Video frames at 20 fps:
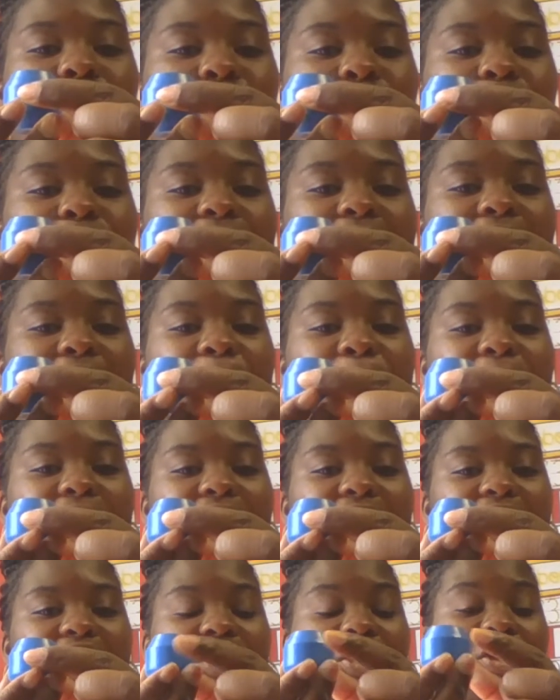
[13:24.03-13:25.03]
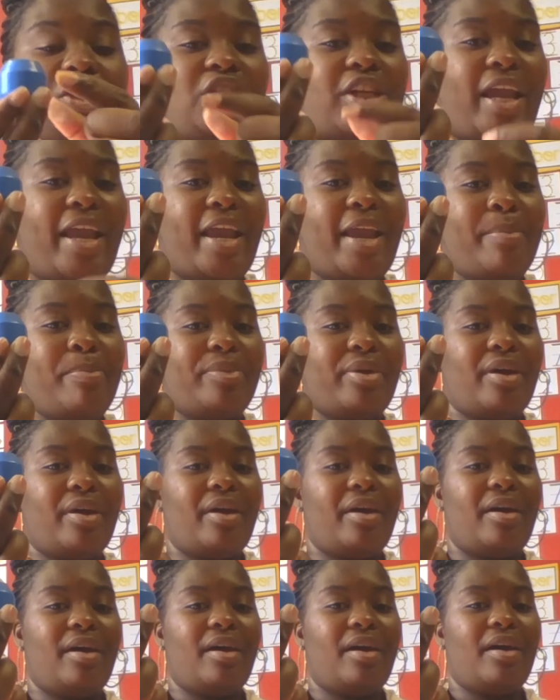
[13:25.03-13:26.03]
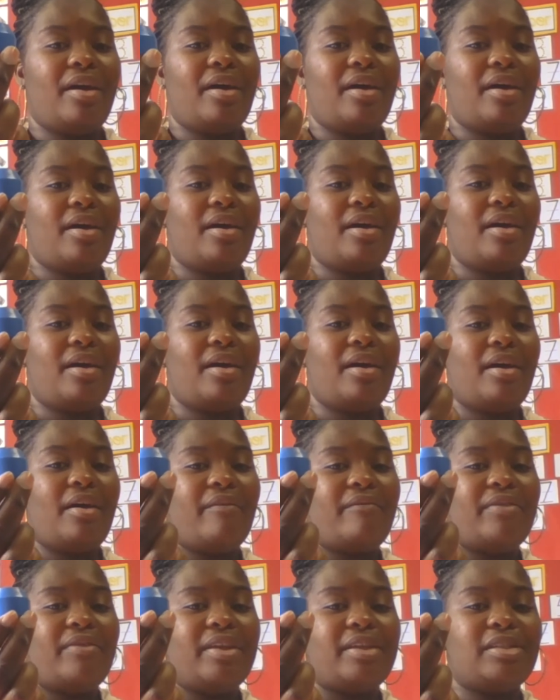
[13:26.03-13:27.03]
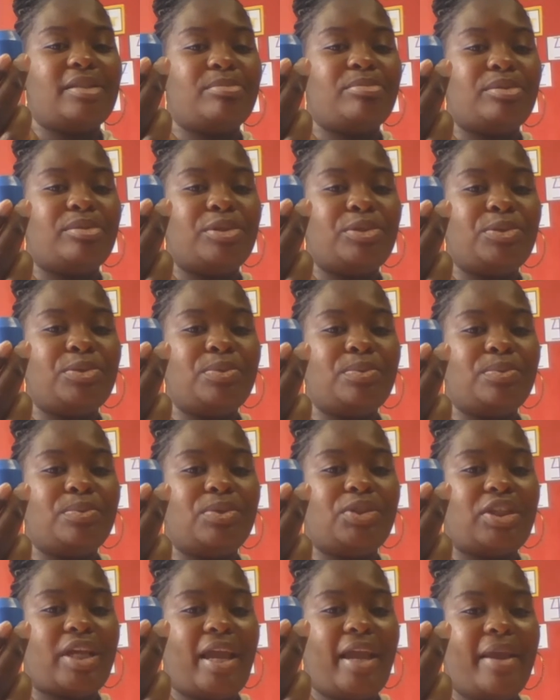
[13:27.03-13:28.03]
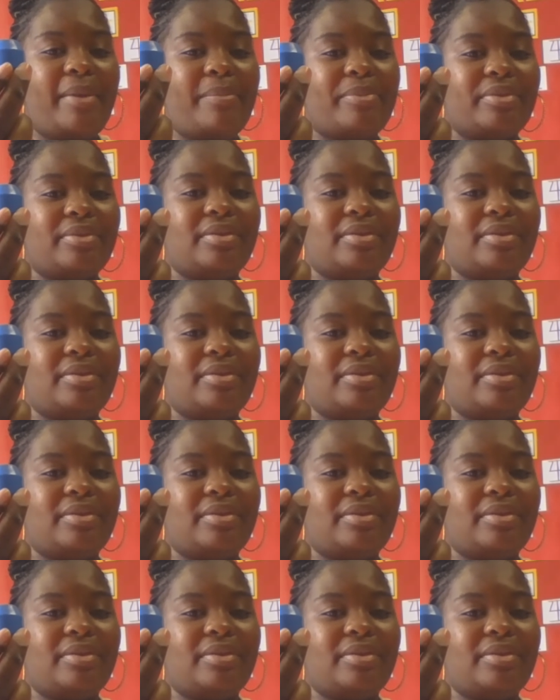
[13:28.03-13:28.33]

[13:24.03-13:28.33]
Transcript: you tell me the shape of this blue shape?